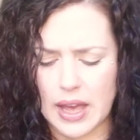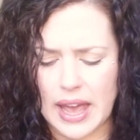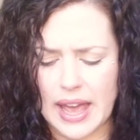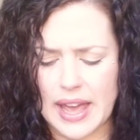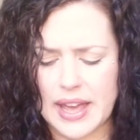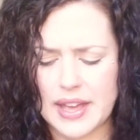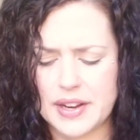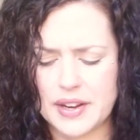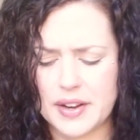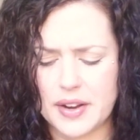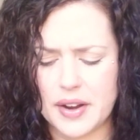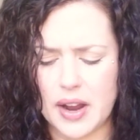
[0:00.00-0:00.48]

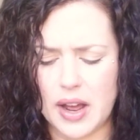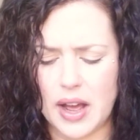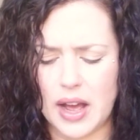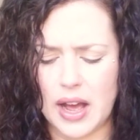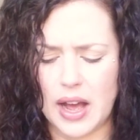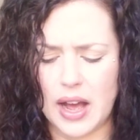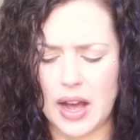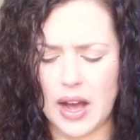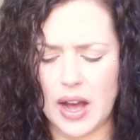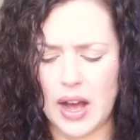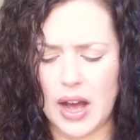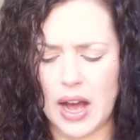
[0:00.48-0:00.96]
And
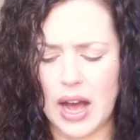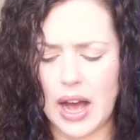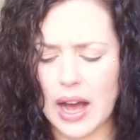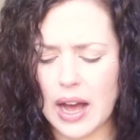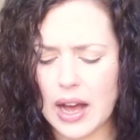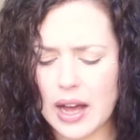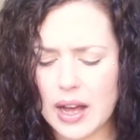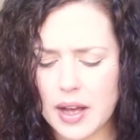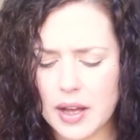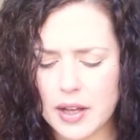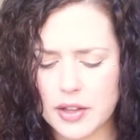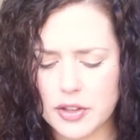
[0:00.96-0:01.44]

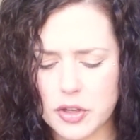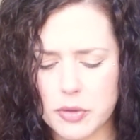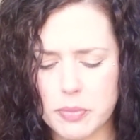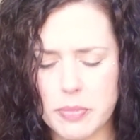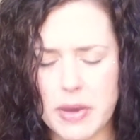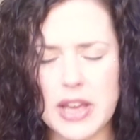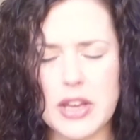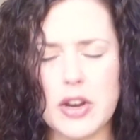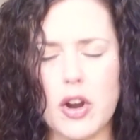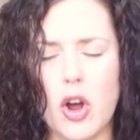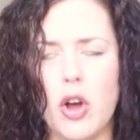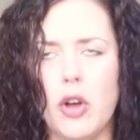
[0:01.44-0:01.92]
you
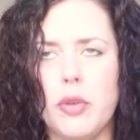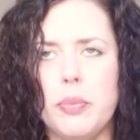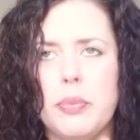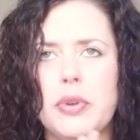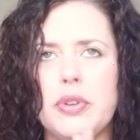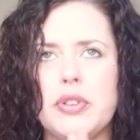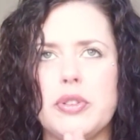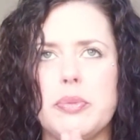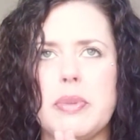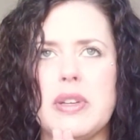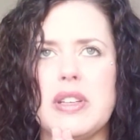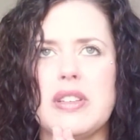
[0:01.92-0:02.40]
might
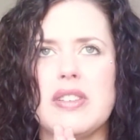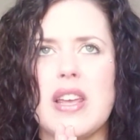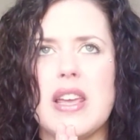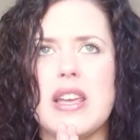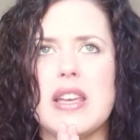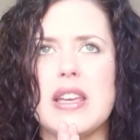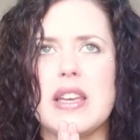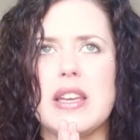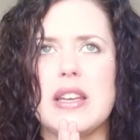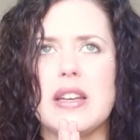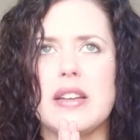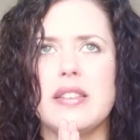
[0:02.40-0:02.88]
almost be
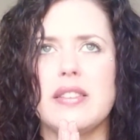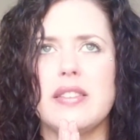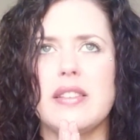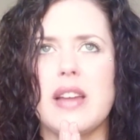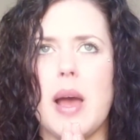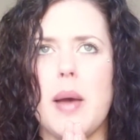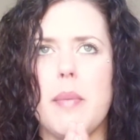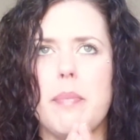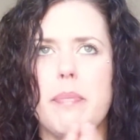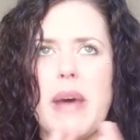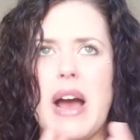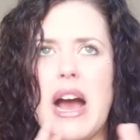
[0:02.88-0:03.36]
taking a
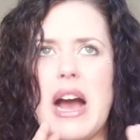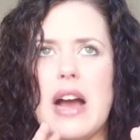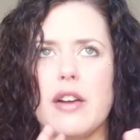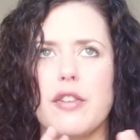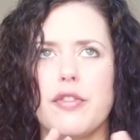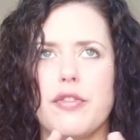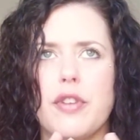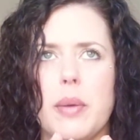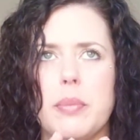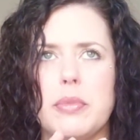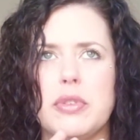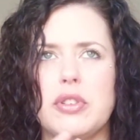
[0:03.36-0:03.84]
step back
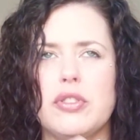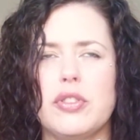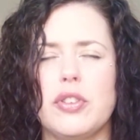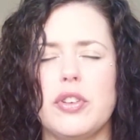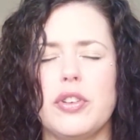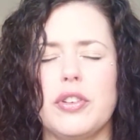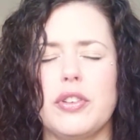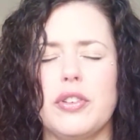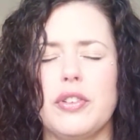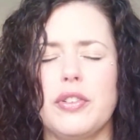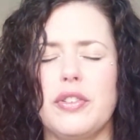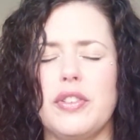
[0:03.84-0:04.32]
from
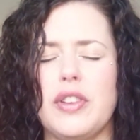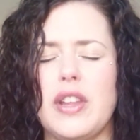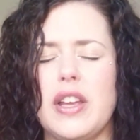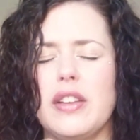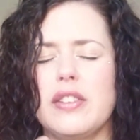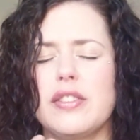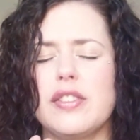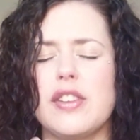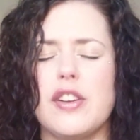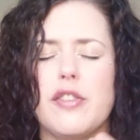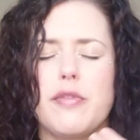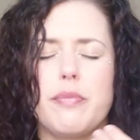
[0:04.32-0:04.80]
certain
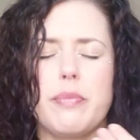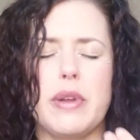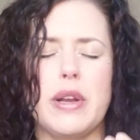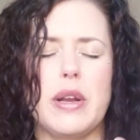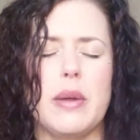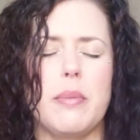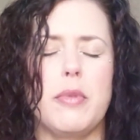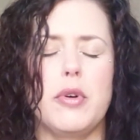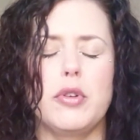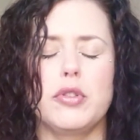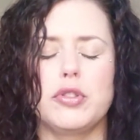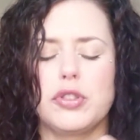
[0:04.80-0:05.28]
things that have been
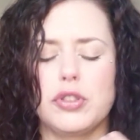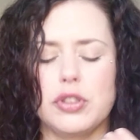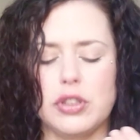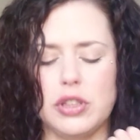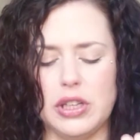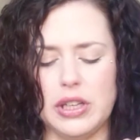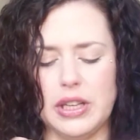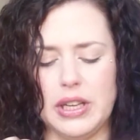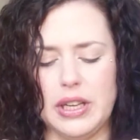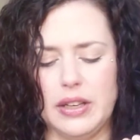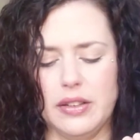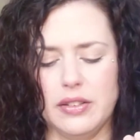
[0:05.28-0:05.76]

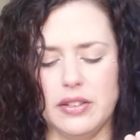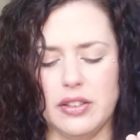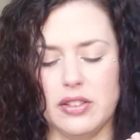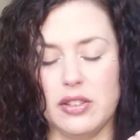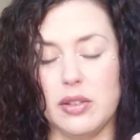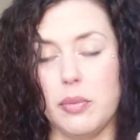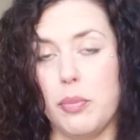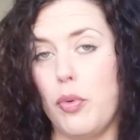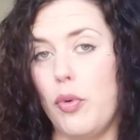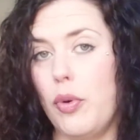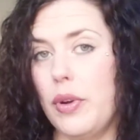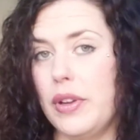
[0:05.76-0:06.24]
emotionally
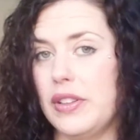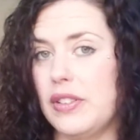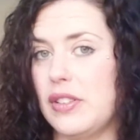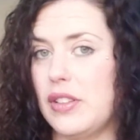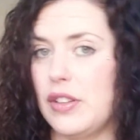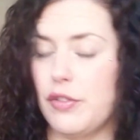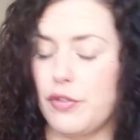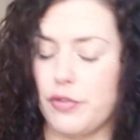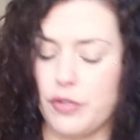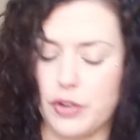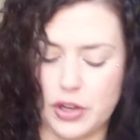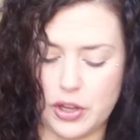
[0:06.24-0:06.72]

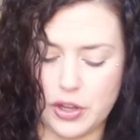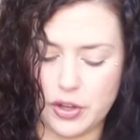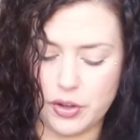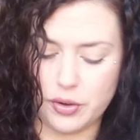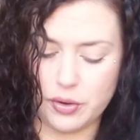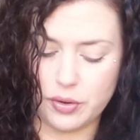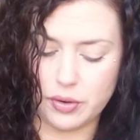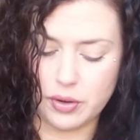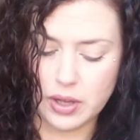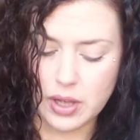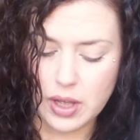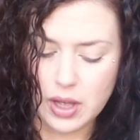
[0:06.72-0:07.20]
disappointing for
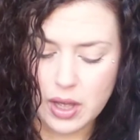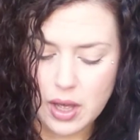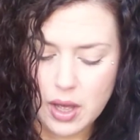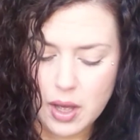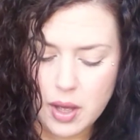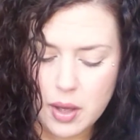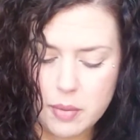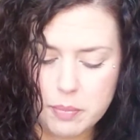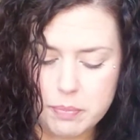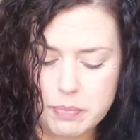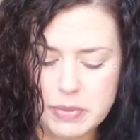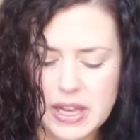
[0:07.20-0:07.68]
you,
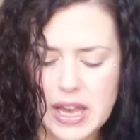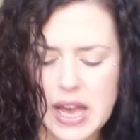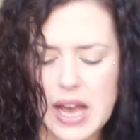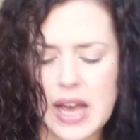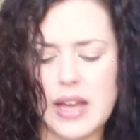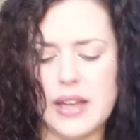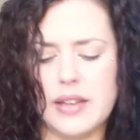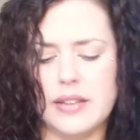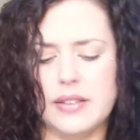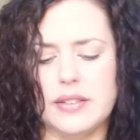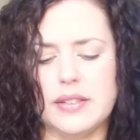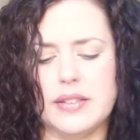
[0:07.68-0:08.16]

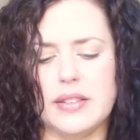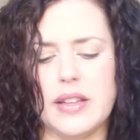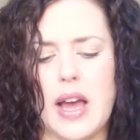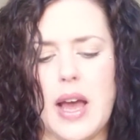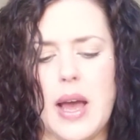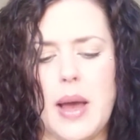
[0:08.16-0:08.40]
because